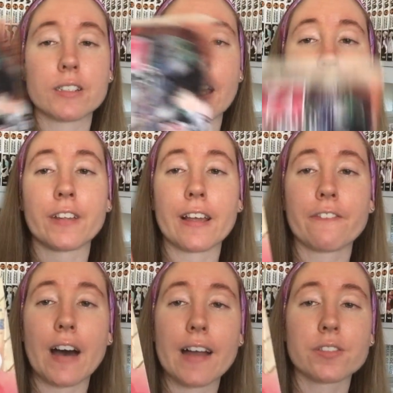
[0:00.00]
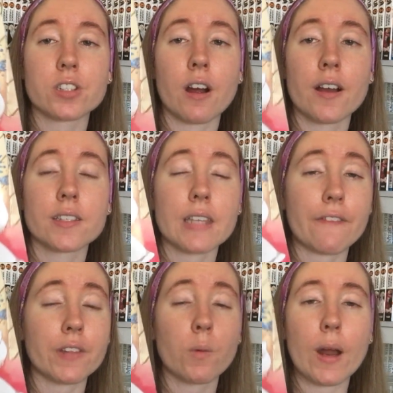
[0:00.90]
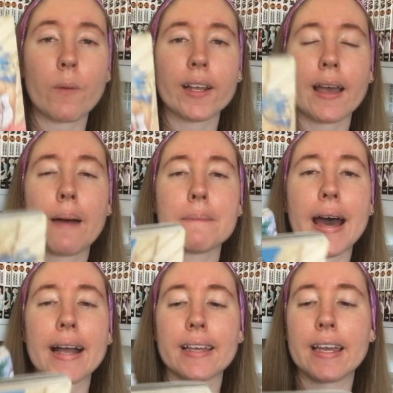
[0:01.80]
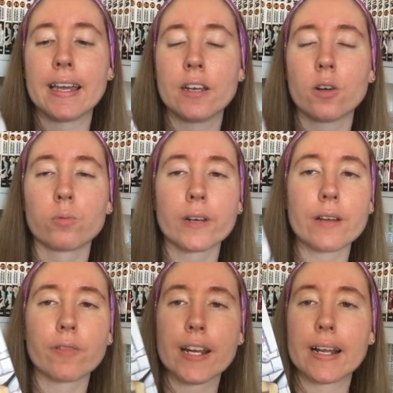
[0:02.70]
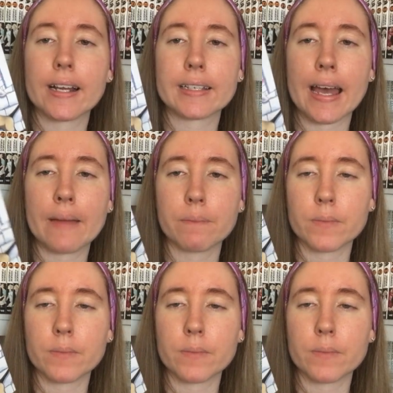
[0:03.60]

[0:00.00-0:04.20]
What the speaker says: Definitely 5 stars. Definitely one I want to come back and reread again,